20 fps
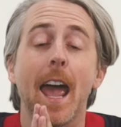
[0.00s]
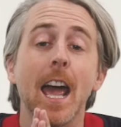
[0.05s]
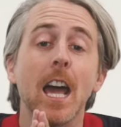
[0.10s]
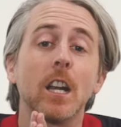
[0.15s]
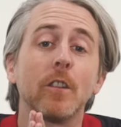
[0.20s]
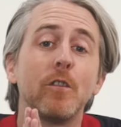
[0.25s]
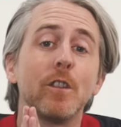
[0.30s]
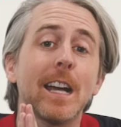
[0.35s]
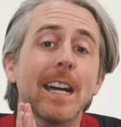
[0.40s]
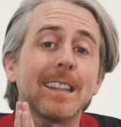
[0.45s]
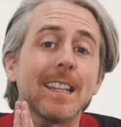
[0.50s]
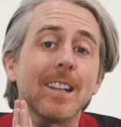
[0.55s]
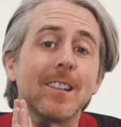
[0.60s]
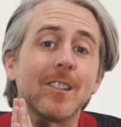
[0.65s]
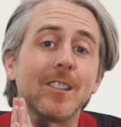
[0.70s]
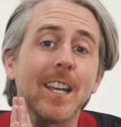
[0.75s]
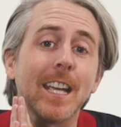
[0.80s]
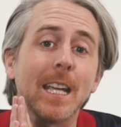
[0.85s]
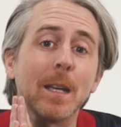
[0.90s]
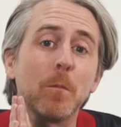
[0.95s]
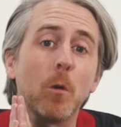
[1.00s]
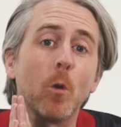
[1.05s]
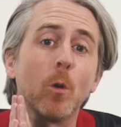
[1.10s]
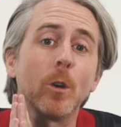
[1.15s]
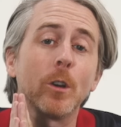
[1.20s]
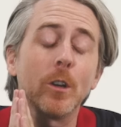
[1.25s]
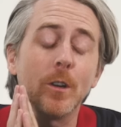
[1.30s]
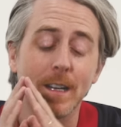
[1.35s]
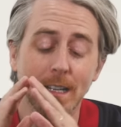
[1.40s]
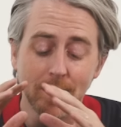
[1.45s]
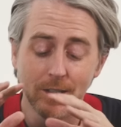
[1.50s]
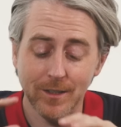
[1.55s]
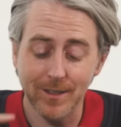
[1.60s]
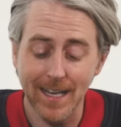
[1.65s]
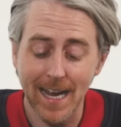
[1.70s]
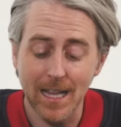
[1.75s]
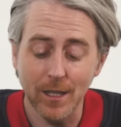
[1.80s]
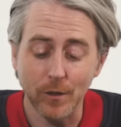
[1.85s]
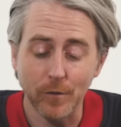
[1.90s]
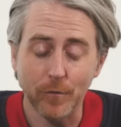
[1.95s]
And if you got that same order in
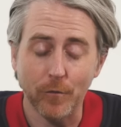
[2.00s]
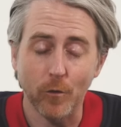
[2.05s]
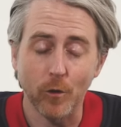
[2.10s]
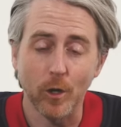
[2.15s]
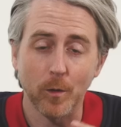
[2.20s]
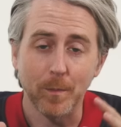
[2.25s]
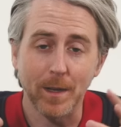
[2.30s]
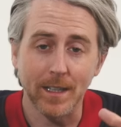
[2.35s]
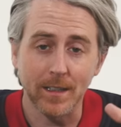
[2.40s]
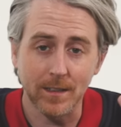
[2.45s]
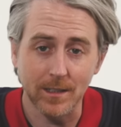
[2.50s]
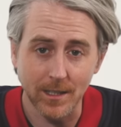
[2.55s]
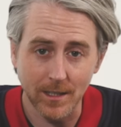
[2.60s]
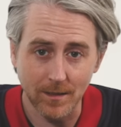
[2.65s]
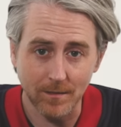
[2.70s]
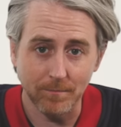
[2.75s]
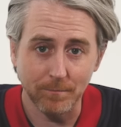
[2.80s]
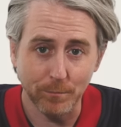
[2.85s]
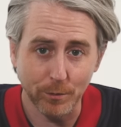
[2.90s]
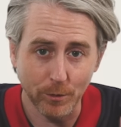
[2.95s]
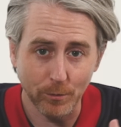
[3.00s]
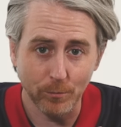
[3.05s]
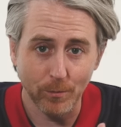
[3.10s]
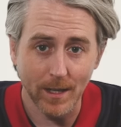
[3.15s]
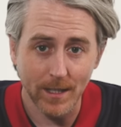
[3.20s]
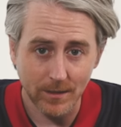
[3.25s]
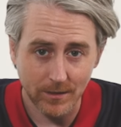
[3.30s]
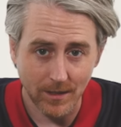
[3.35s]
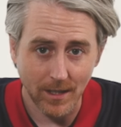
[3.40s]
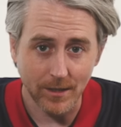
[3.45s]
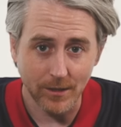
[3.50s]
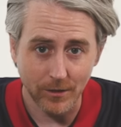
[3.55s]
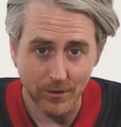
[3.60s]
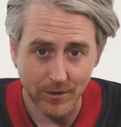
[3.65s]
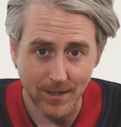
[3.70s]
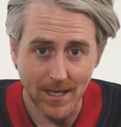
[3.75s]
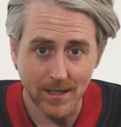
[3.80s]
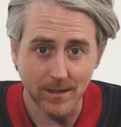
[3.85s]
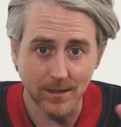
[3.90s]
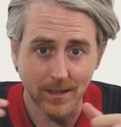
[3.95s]
salad form and didn't put rice on your
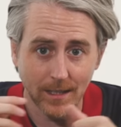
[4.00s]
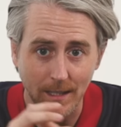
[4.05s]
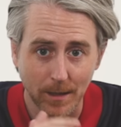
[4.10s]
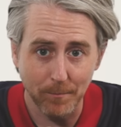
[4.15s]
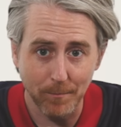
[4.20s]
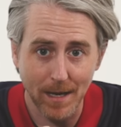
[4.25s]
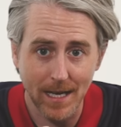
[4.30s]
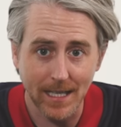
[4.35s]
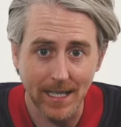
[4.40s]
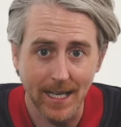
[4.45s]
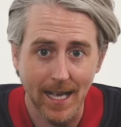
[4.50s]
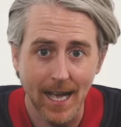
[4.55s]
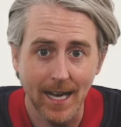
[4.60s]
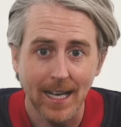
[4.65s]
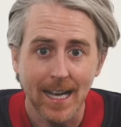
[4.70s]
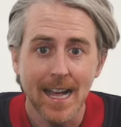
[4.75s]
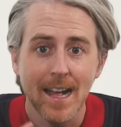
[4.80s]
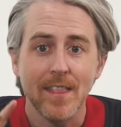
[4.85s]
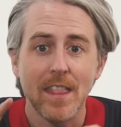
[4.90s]
salad like a maniac,